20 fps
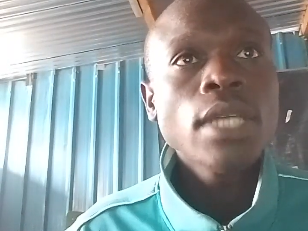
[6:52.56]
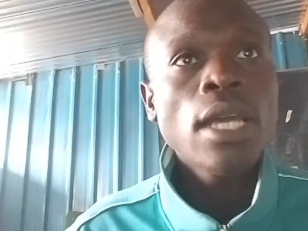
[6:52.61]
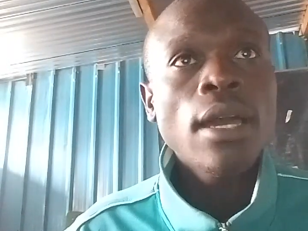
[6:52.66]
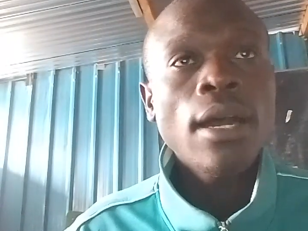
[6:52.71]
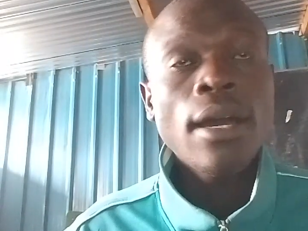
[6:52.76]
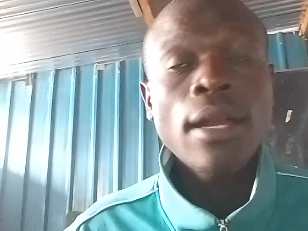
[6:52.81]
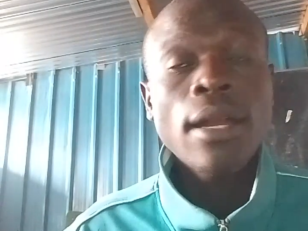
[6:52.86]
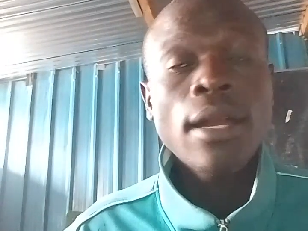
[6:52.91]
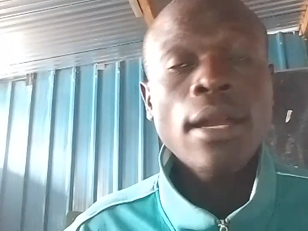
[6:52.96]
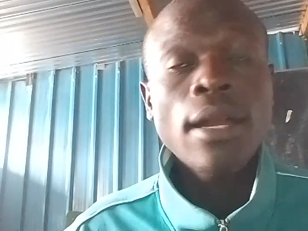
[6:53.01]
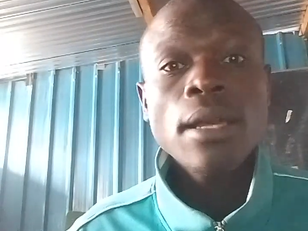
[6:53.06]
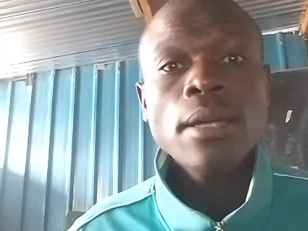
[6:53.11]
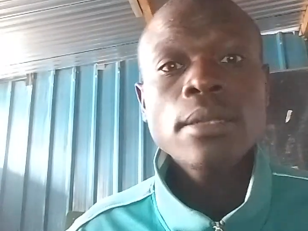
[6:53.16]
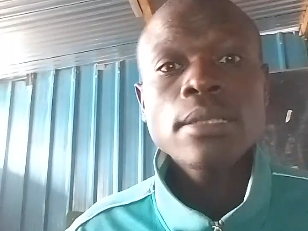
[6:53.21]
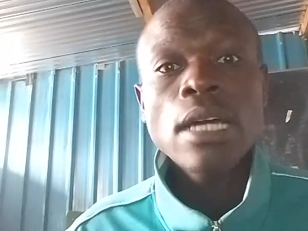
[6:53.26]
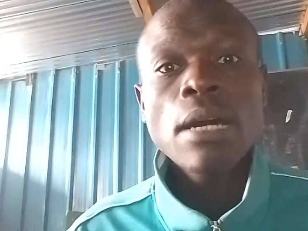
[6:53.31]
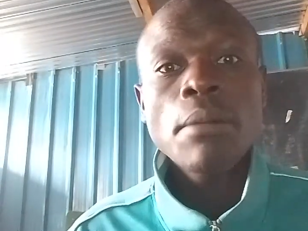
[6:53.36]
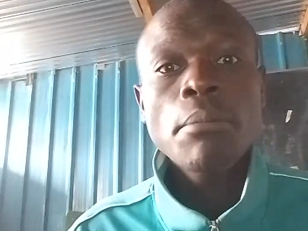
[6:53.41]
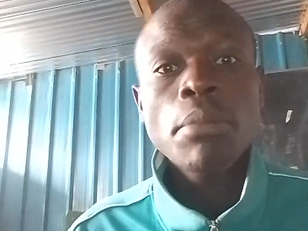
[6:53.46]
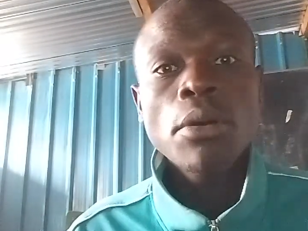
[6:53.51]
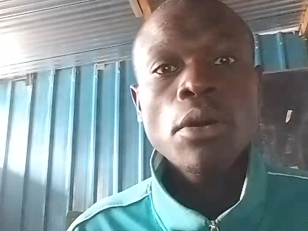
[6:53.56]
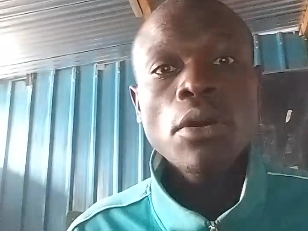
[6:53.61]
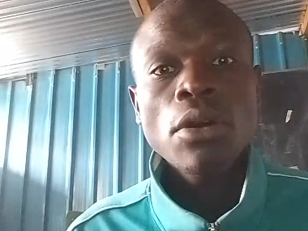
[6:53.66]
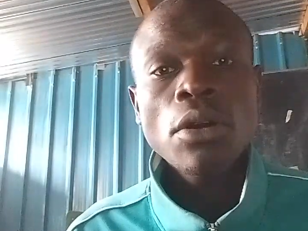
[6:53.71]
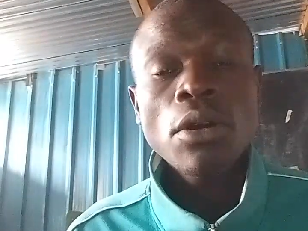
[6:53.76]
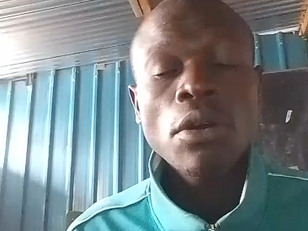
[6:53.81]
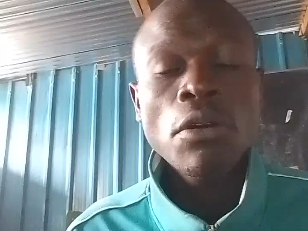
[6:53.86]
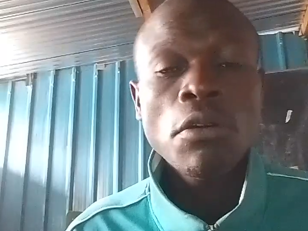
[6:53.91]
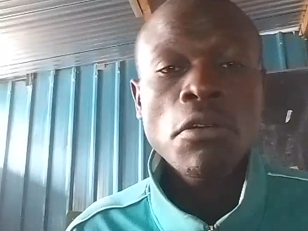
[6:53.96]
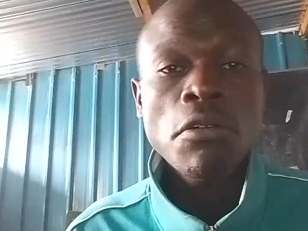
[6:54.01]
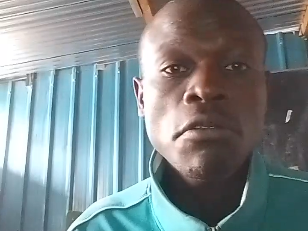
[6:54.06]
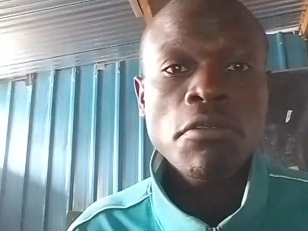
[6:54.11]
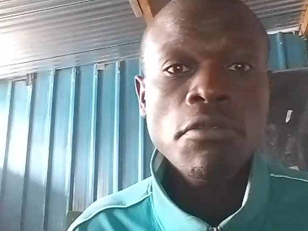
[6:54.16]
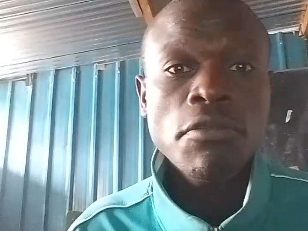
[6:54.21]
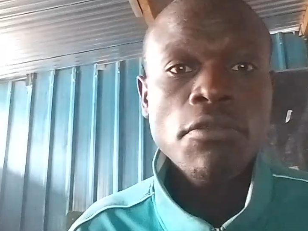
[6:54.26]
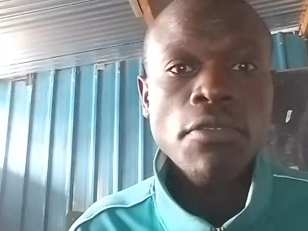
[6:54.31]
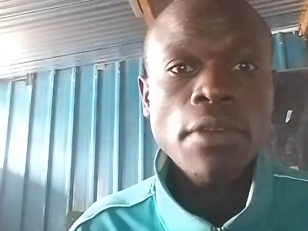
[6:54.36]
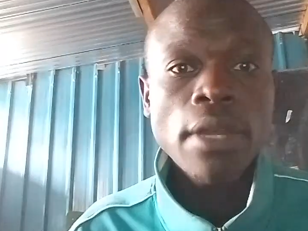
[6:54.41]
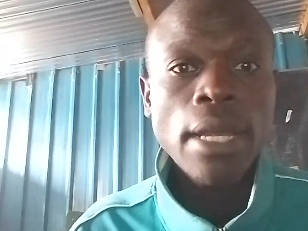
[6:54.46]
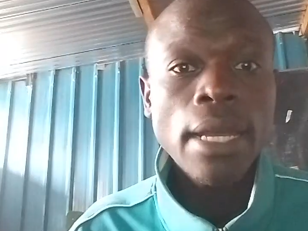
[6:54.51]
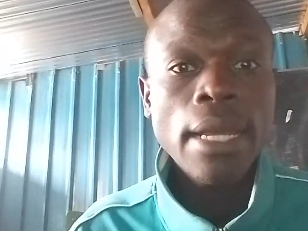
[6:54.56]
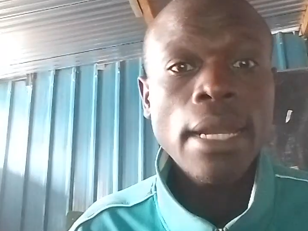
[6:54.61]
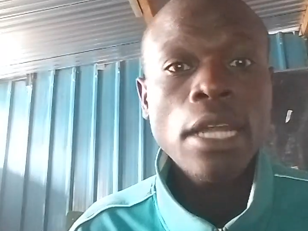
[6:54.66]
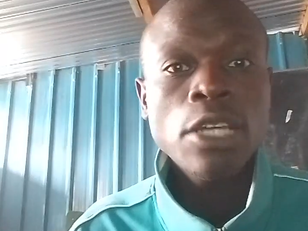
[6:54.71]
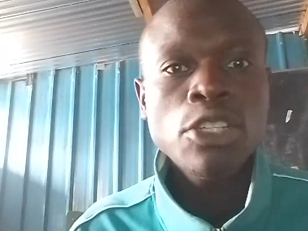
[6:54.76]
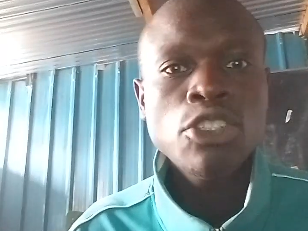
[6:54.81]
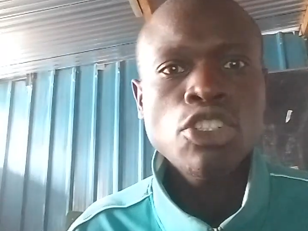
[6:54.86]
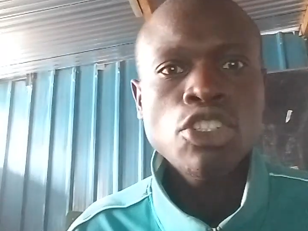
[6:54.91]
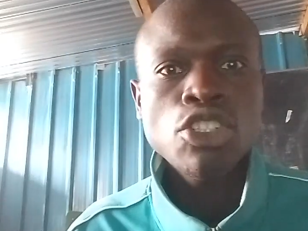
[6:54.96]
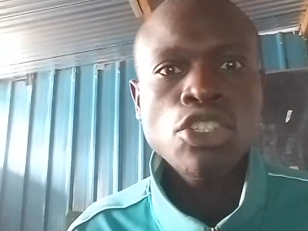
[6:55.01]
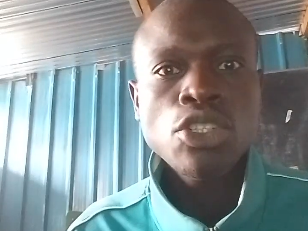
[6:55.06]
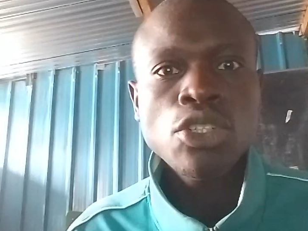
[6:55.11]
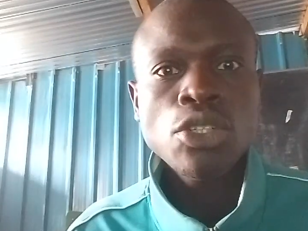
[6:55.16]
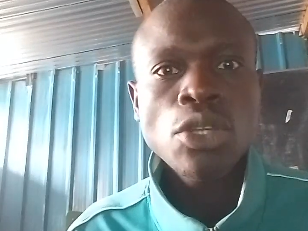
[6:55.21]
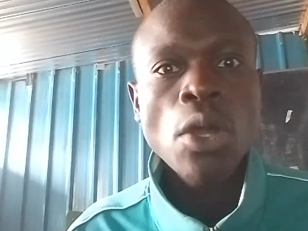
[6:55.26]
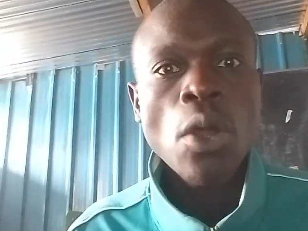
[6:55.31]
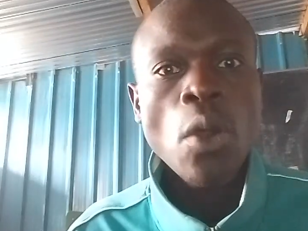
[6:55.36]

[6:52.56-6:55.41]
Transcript: Another example of energy,